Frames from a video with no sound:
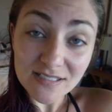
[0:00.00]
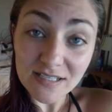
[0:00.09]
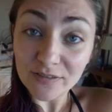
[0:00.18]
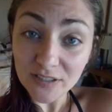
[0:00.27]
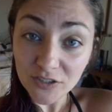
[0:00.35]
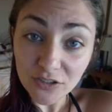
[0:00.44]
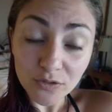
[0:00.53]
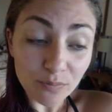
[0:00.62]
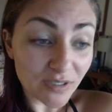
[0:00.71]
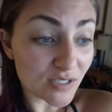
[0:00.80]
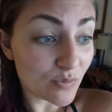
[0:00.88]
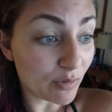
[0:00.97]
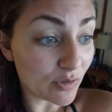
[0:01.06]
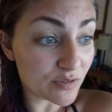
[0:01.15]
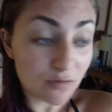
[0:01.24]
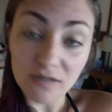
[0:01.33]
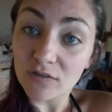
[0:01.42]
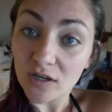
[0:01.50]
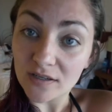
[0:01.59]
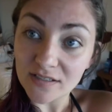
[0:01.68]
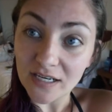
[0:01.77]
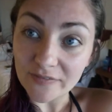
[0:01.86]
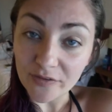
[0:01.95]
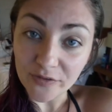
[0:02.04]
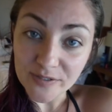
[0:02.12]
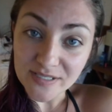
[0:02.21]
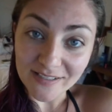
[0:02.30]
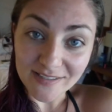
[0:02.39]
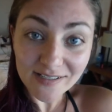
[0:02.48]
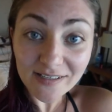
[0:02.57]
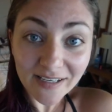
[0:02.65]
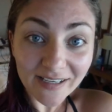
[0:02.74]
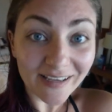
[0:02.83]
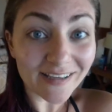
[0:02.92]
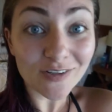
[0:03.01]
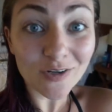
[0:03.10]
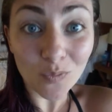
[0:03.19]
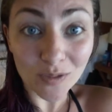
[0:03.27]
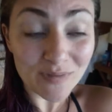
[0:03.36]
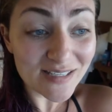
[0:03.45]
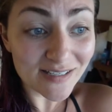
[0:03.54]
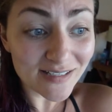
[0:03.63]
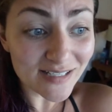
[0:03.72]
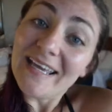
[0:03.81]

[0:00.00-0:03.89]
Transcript: definitely do because we post new travel content every Thursday and Sunday and you don't want to miss it.